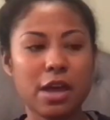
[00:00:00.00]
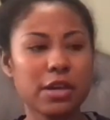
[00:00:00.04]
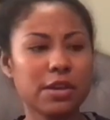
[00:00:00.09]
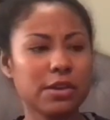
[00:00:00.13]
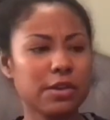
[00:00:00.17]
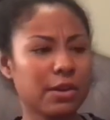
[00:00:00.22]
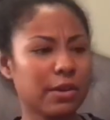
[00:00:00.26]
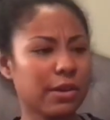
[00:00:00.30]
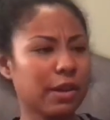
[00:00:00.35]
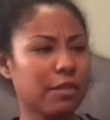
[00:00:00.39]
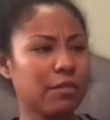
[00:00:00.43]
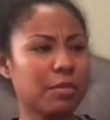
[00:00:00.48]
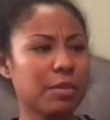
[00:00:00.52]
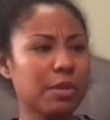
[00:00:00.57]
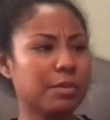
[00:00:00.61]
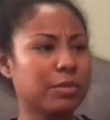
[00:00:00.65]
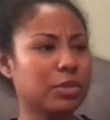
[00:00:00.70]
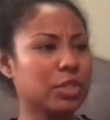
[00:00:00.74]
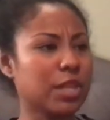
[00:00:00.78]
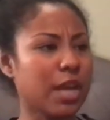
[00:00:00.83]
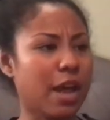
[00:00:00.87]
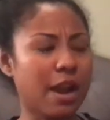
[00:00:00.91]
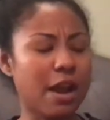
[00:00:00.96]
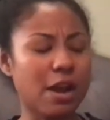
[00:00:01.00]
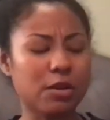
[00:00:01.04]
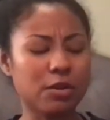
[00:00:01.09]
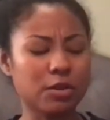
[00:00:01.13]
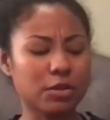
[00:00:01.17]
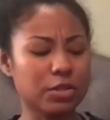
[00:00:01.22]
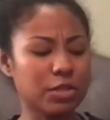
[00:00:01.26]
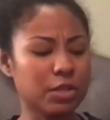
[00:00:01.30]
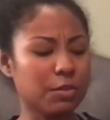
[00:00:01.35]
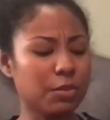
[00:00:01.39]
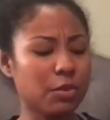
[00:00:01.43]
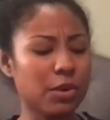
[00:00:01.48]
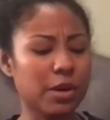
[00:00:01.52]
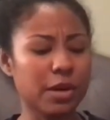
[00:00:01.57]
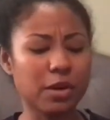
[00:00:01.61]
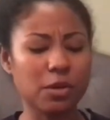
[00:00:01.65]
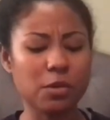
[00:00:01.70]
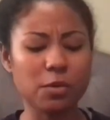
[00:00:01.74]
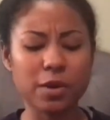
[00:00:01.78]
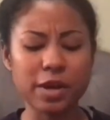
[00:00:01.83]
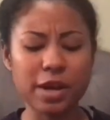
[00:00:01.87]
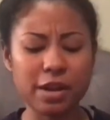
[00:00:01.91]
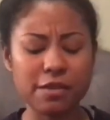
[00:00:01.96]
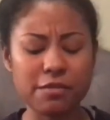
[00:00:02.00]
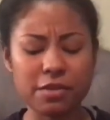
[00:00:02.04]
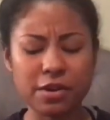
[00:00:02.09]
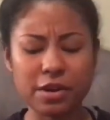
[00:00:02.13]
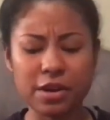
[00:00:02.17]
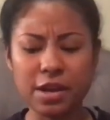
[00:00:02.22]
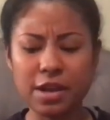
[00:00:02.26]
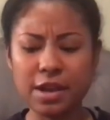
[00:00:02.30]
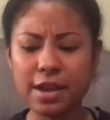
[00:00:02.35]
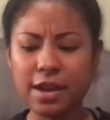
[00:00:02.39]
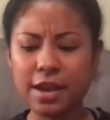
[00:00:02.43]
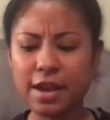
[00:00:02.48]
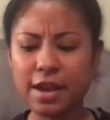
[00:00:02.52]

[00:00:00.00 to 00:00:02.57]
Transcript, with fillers: you know, giving people shout out or supporting or whatever